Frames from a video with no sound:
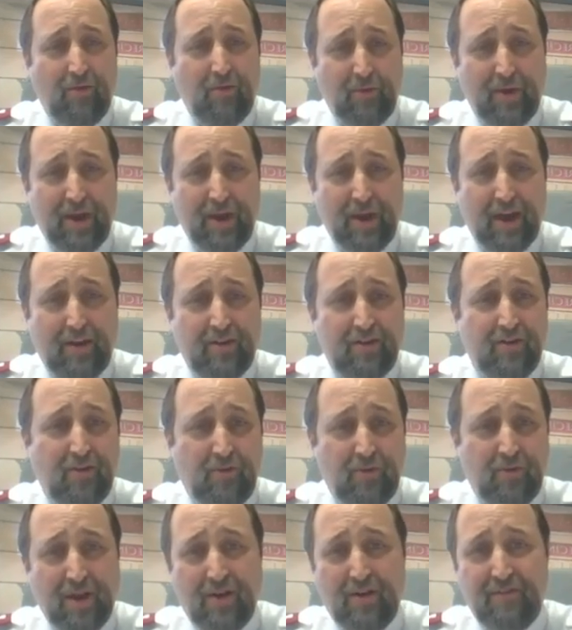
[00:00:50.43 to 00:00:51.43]
$300 to
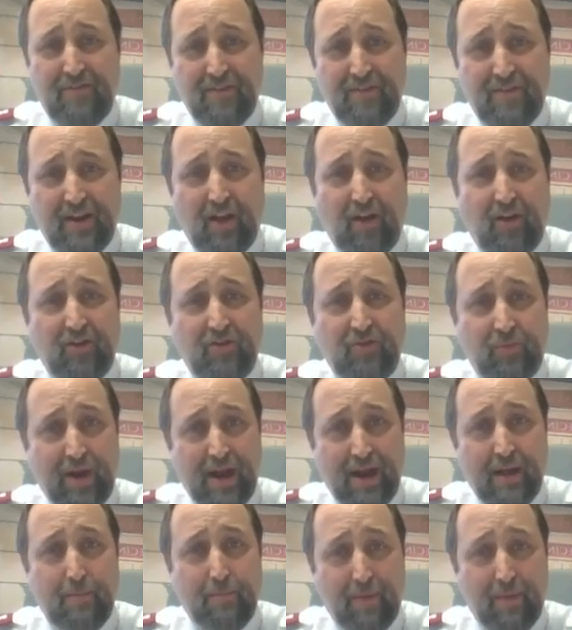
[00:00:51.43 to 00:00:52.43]
$350
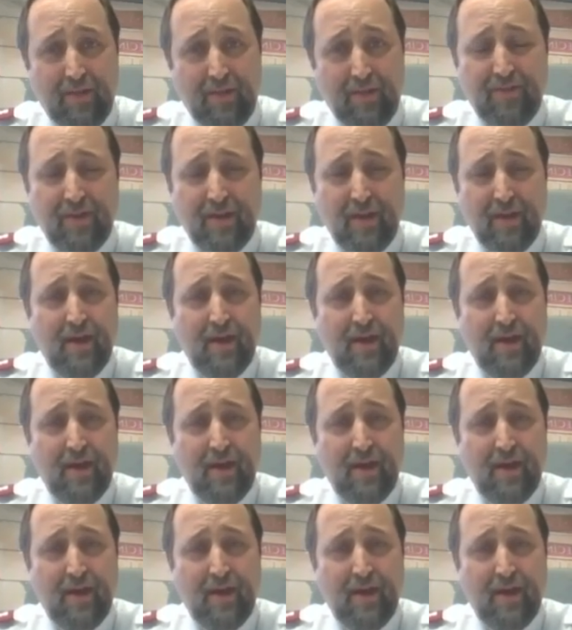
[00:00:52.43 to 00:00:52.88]
rent a month.